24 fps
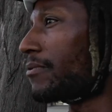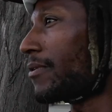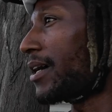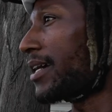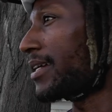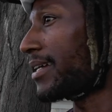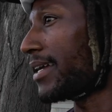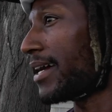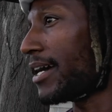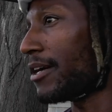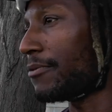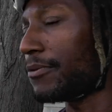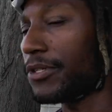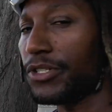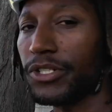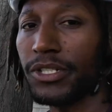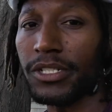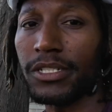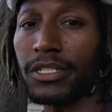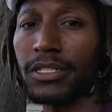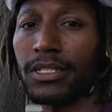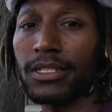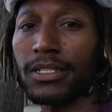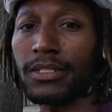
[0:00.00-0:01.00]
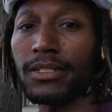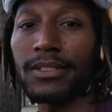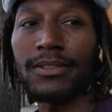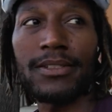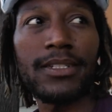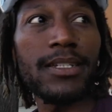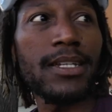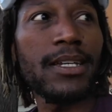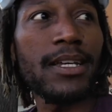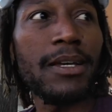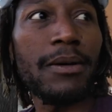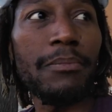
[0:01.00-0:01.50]
right now, which is
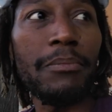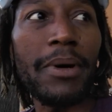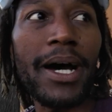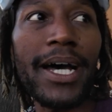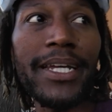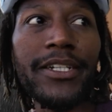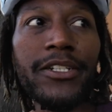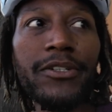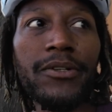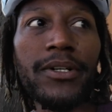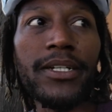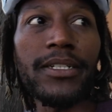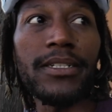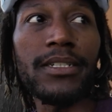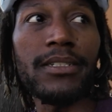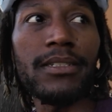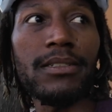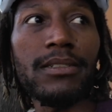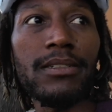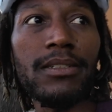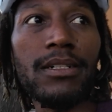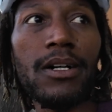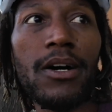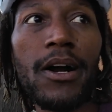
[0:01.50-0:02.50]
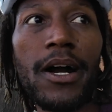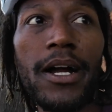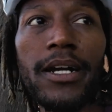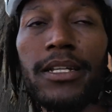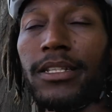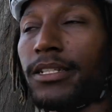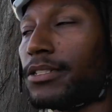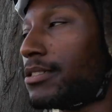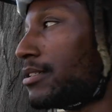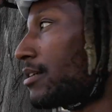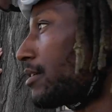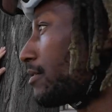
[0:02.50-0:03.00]
my doing. All right,
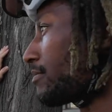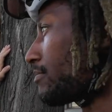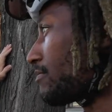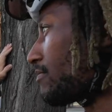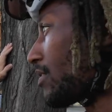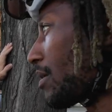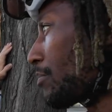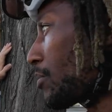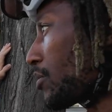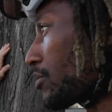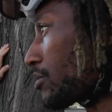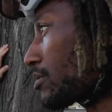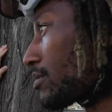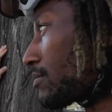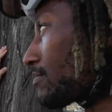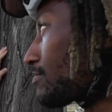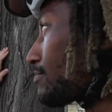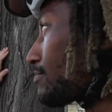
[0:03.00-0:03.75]
let's go. Vamos.